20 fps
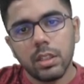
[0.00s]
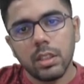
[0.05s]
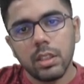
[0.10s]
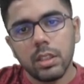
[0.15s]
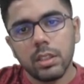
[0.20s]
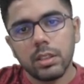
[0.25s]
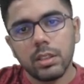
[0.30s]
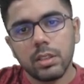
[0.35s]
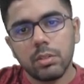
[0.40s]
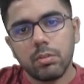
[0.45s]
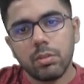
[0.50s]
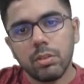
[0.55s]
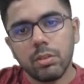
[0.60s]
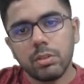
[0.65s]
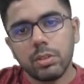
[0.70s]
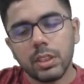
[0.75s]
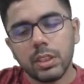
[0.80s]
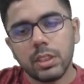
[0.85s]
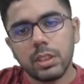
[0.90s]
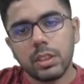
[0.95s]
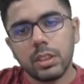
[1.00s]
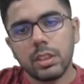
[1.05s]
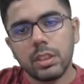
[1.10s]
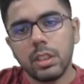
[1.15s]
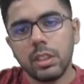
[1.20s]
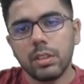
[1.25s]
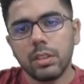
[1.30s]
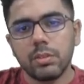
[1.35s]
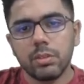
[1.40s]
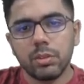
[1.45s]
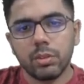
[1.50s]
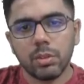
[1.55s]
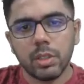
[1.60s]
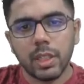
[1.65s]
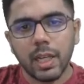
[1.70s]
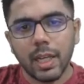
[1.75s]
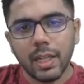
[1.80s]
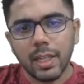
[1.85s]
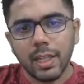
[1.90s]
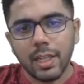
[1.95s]
is equal to 63. So
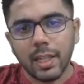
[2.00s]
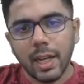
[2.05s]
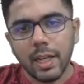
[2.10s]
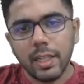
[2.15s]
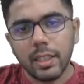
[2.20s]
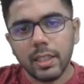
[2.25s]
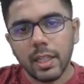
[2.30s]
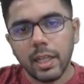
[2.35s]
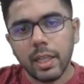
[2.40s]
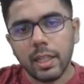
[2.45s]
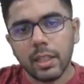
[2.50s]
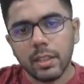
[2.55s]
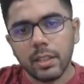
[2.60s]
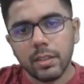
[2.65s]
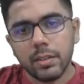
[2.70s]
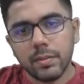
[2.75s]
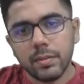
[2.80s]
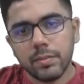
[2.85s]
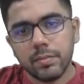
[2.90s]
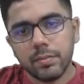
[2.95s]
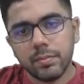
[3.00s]
can I write n